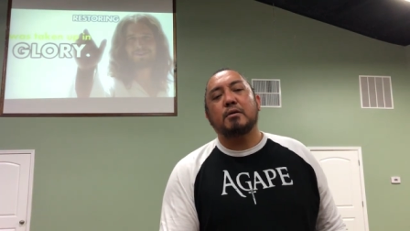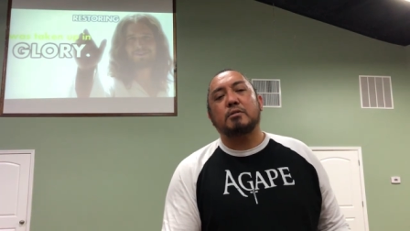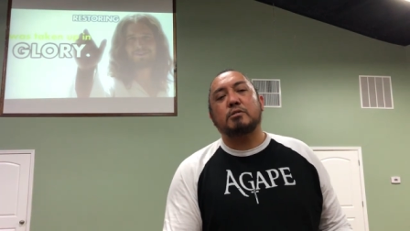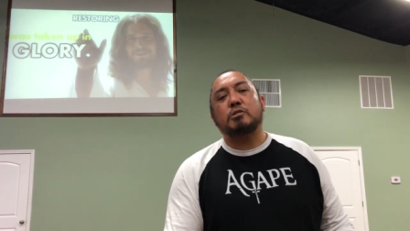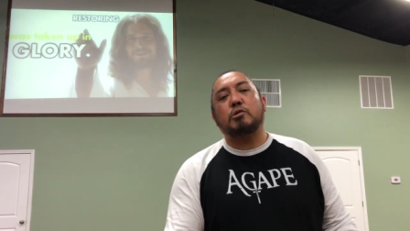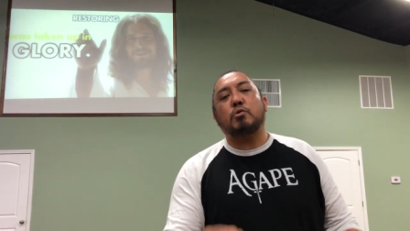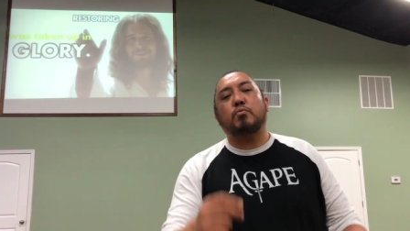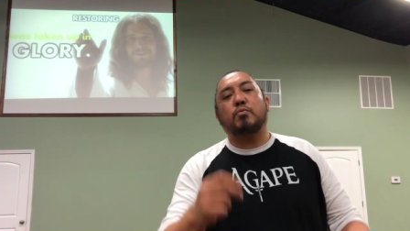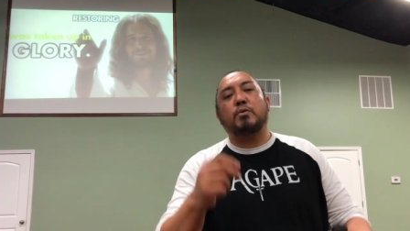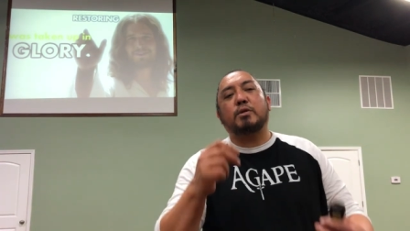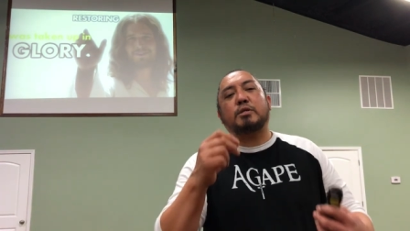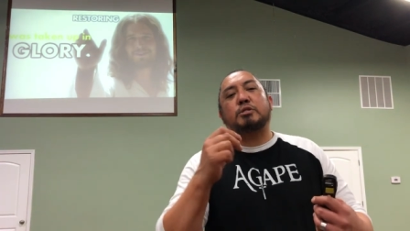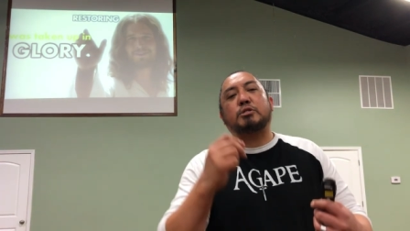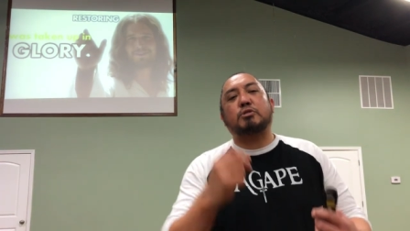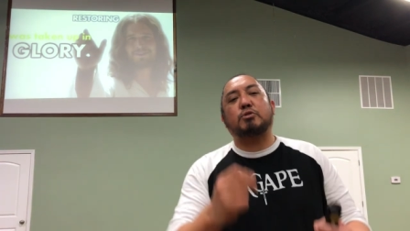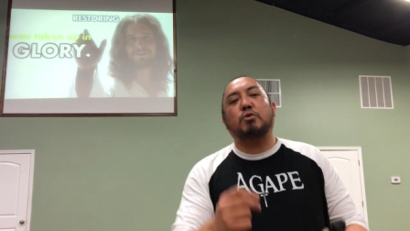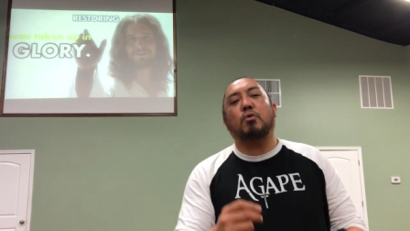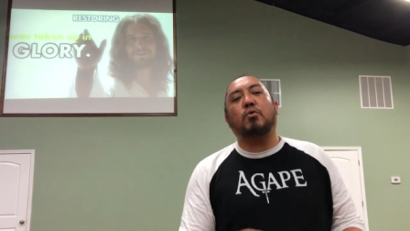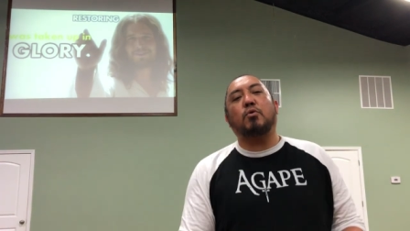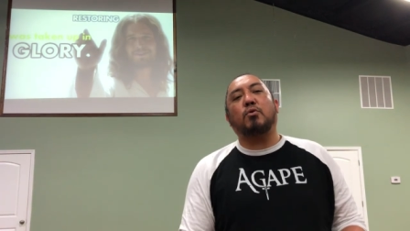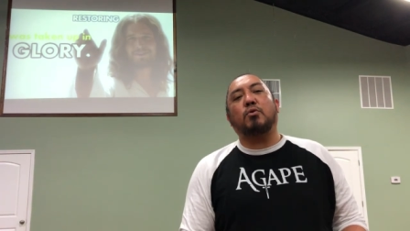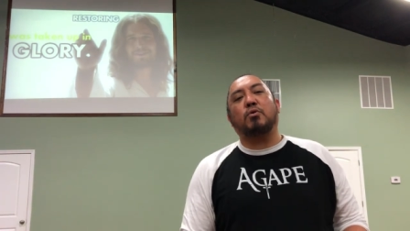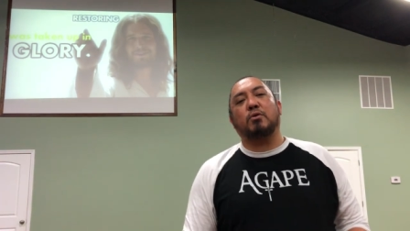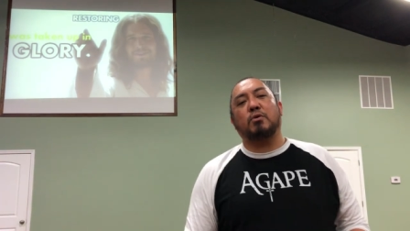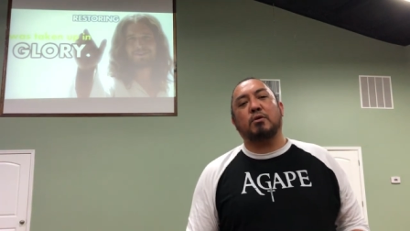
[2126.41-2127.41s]
to
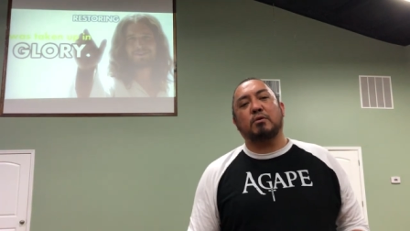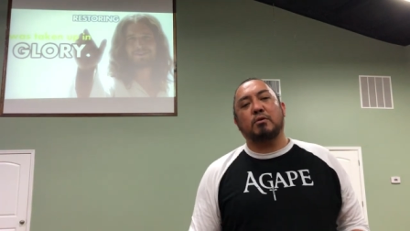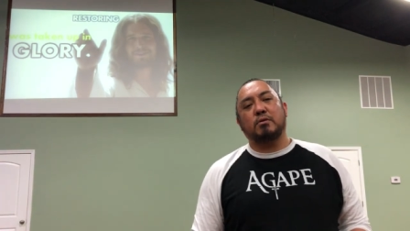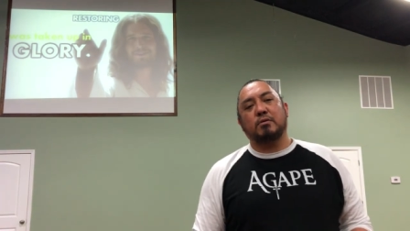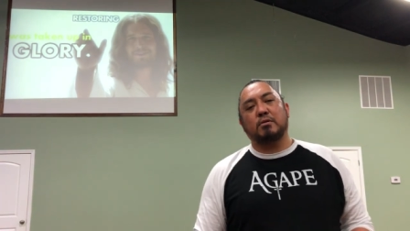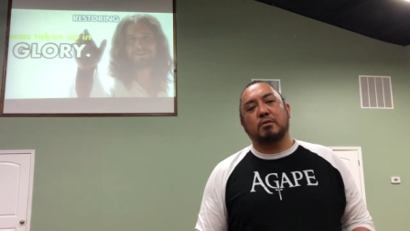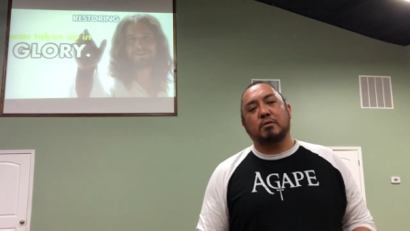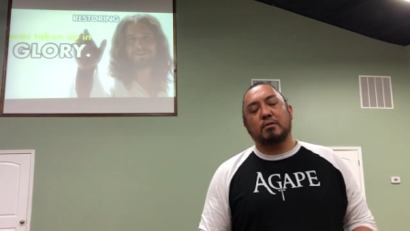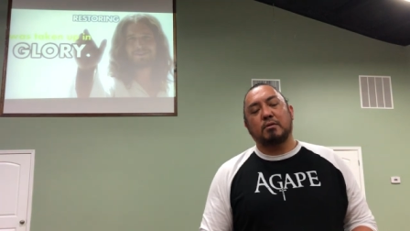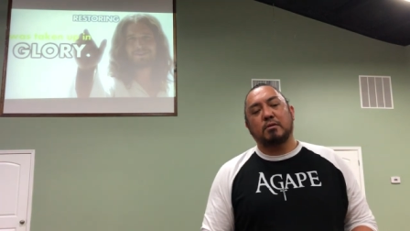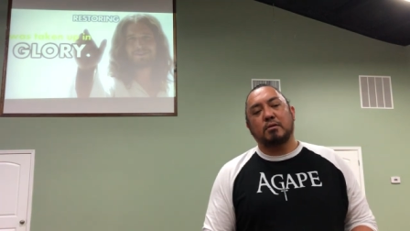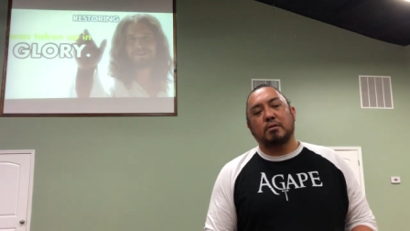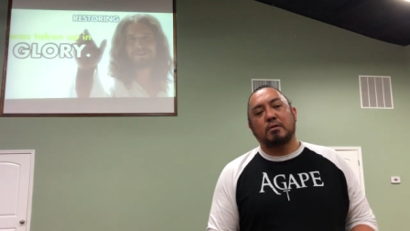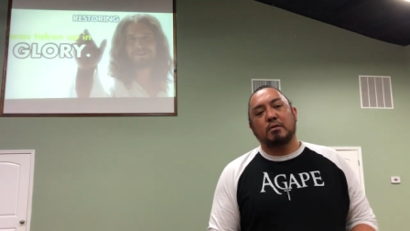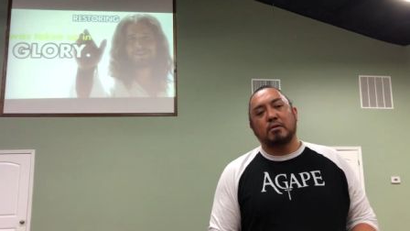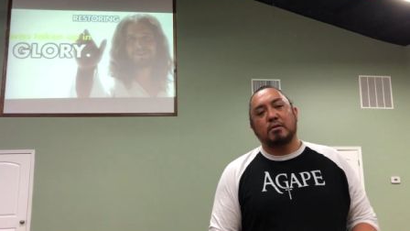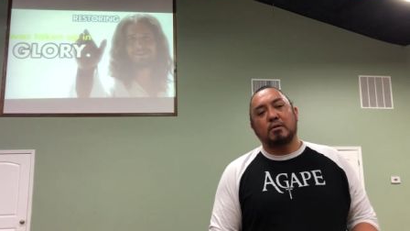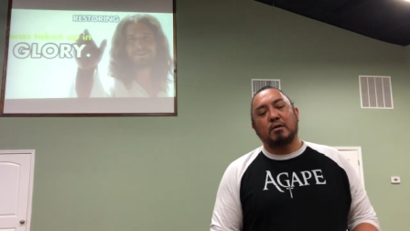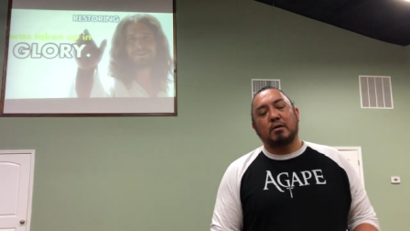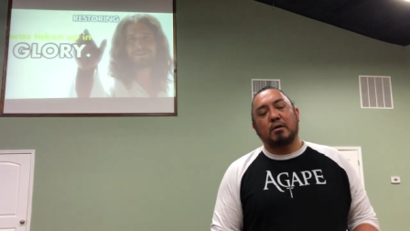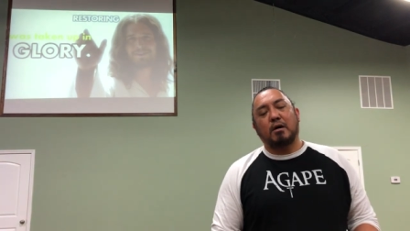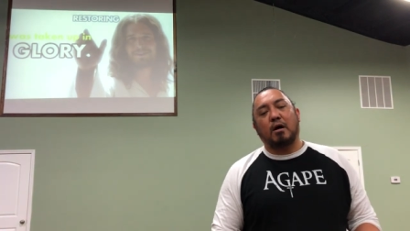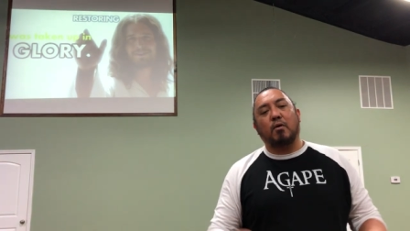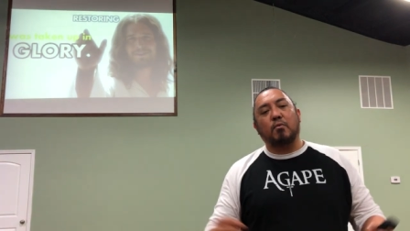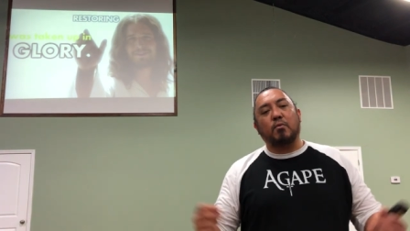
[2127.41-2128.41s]
restore
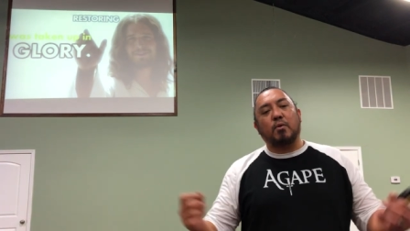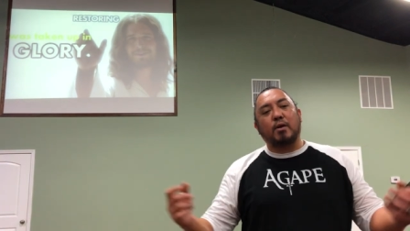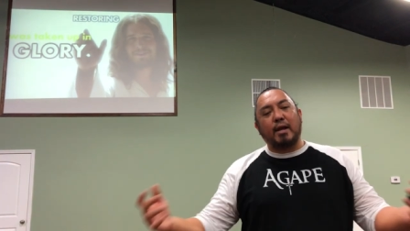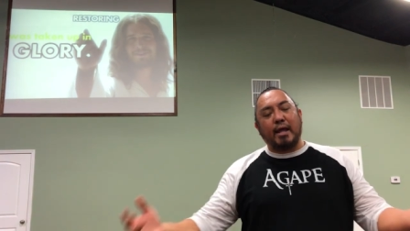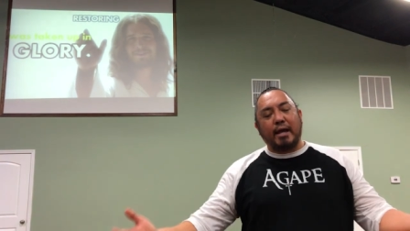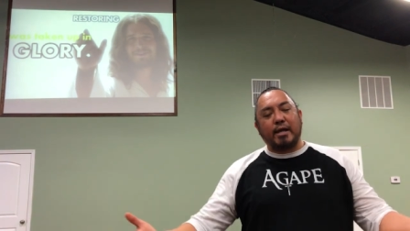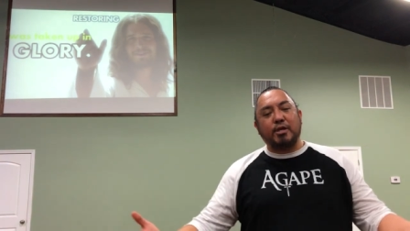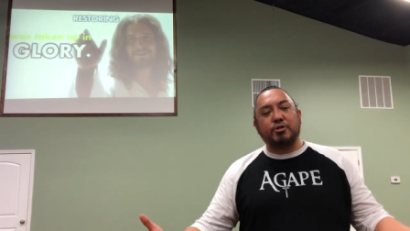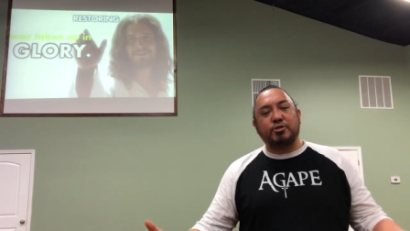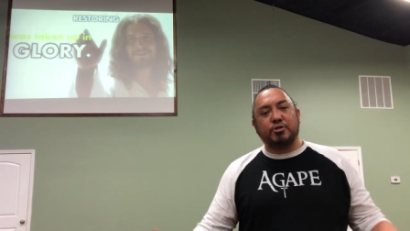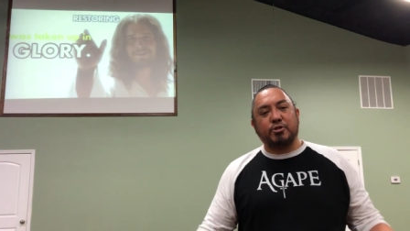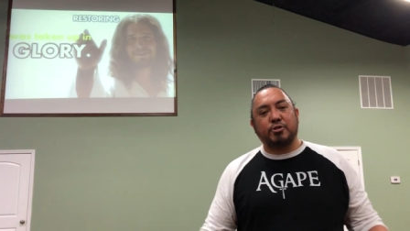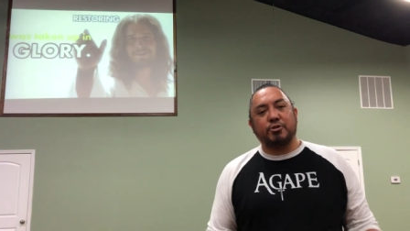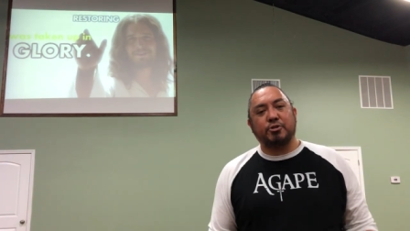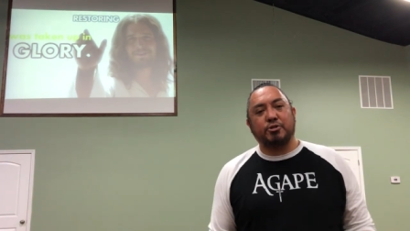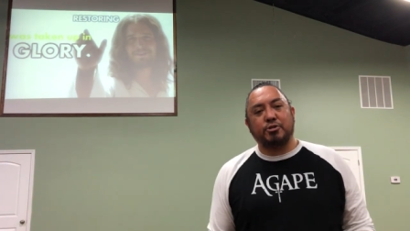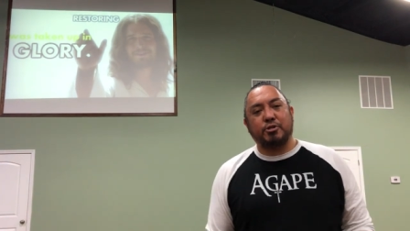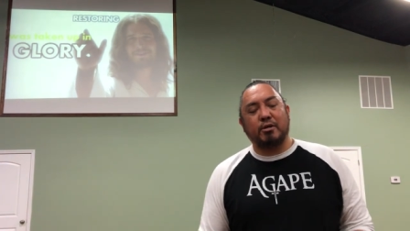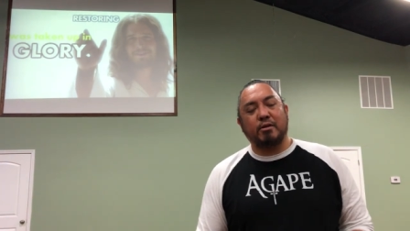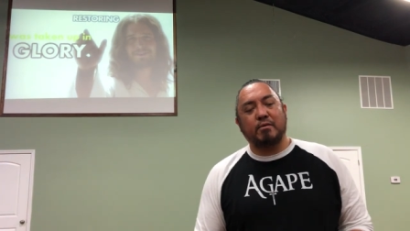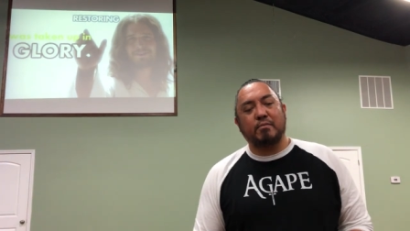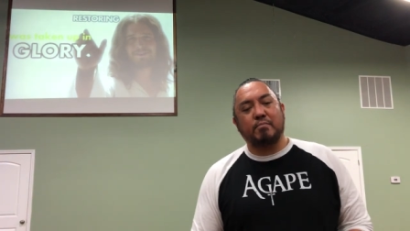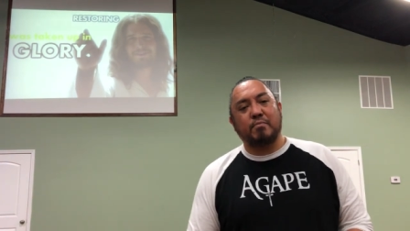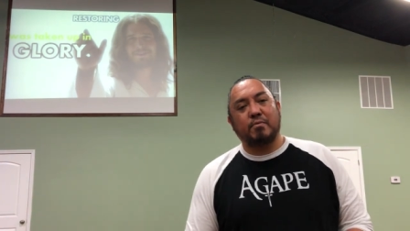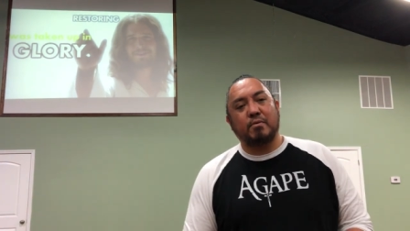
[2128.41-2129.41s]
a
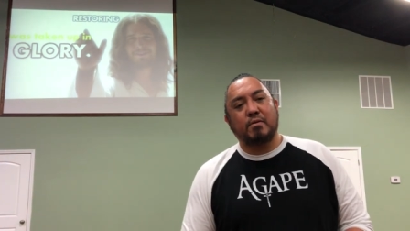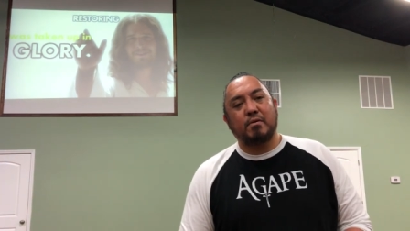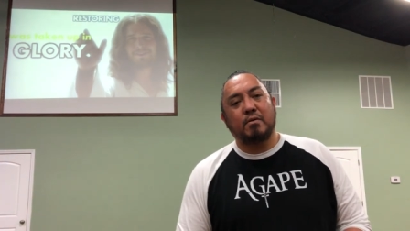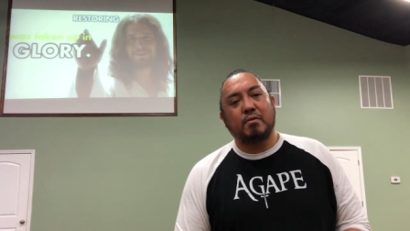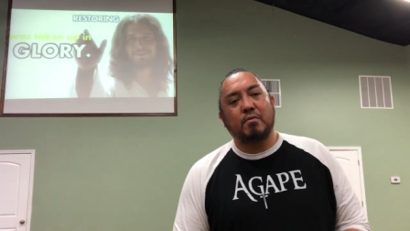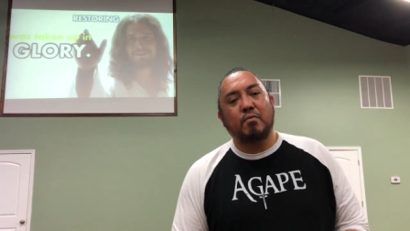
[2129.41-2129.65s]
relationship